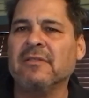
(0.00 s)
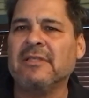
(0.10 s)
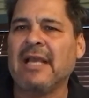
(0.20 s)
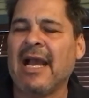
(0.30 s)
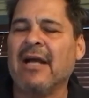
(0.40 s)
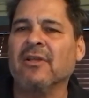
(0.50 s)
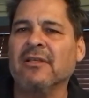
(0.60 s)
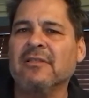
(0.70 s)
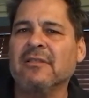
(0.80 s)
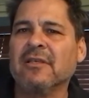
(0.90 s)

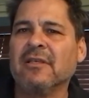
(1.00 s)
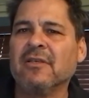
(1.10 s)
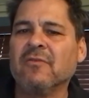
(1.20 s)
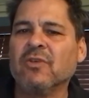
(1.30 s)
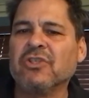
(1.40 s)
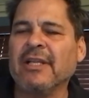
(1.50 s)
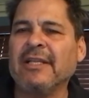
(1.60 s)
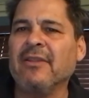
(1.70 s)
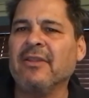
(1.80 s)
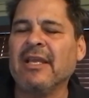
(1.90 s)
talent, which I
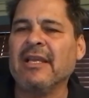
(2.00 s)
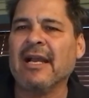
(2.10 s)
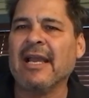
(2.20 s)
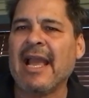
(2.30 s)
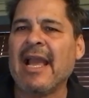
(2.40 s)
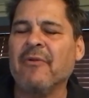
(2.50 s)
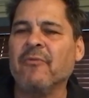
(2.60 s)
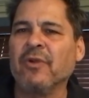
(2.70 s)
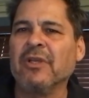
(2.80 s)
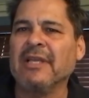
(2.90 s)
didn't think I
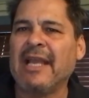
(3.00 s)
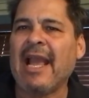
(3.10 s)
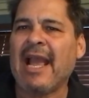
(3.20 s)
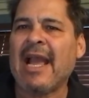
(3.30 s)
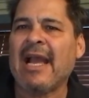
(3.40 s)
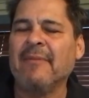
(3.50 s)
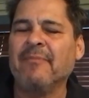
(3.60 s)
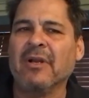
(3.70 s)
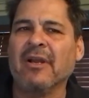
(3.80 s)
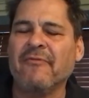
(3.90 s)
really had,
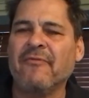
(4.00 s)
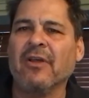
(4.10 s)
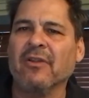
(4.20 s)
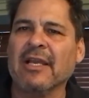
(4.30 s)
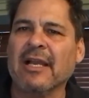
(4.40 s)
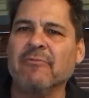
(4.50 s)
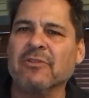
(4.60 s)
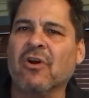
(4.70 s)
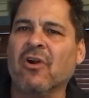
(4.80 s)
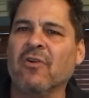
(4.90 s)
but I felt like I
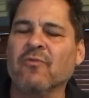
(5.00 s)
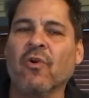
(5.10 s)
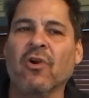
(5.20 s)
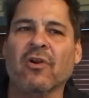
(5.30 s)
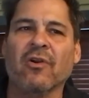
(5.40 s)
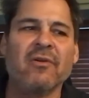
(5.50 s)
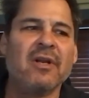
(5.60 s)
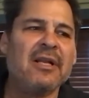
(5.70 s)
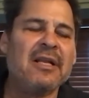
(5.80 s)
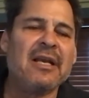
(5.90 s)
was a hard worker,
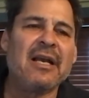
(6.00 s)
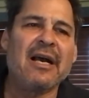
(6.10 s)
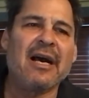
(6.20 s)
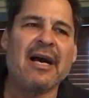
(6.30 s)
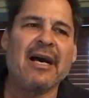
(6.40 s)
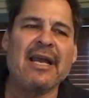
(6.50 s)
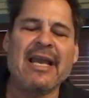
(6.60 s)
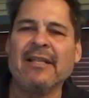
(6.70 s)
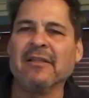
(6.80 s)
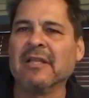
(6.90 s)

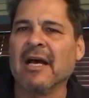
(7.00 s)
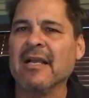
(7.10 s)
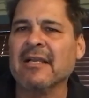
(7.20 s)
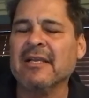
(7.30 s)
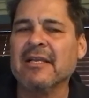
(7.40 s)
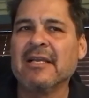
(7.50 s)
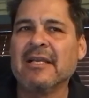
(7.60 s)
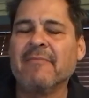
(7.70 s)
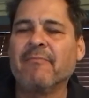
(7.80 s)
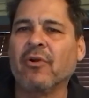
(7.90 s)
and luck,
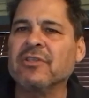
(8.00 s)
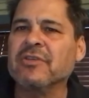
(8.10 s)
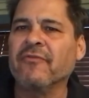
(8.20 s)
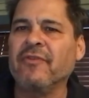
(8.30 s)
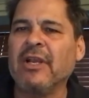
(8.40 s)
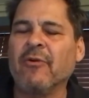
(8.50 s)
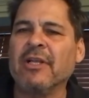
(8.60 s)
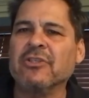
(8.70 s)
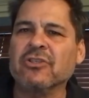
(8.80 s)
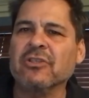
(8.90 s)

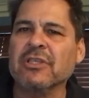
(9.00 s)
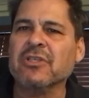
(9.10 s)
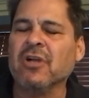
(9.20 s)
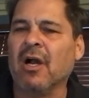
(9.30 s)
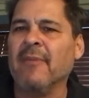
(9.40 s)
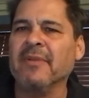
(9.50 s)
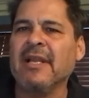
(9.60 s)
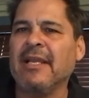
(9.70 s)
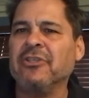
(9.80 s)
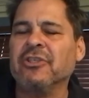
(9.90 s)
perseverance, this
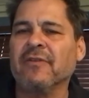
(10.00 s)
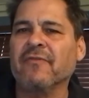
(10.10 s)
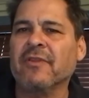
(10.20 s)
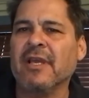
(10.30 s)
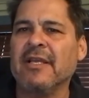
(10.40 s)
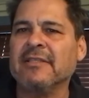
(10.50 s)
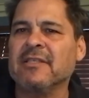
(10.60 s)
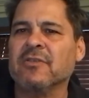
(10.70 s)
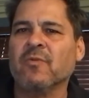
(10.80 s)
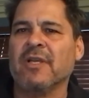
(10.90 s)
combination of things,
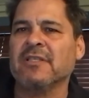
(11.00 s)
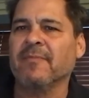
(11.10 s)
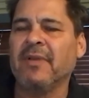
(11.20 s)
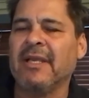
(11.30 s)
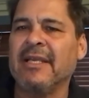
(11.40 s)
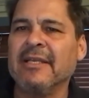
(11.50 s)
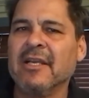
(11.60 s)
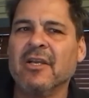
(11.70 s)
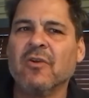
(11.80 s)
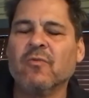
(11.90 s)
this recipe
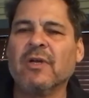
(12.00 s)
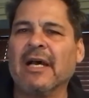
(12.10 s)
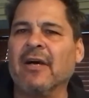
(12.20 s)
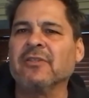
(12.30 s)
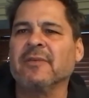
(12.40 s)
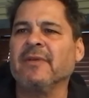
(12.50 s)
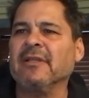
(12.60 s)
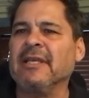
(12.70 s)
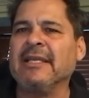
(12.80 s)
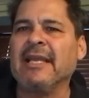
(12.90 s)
would
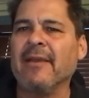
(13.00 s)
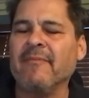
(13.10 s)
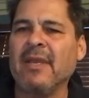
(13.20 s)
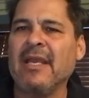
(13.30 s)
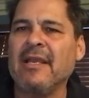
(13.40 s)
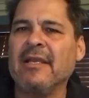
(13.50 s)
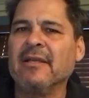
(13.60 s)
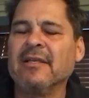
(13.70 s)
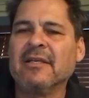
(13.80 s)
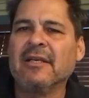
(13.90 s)
ultimately get me
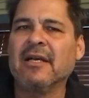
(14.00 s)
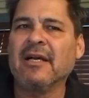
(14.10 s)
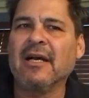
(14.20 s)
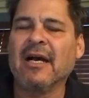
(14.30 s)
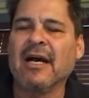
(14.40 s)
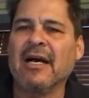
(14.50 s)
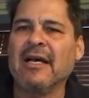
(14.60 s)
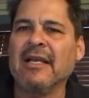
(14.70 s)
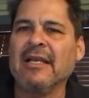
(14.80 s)
a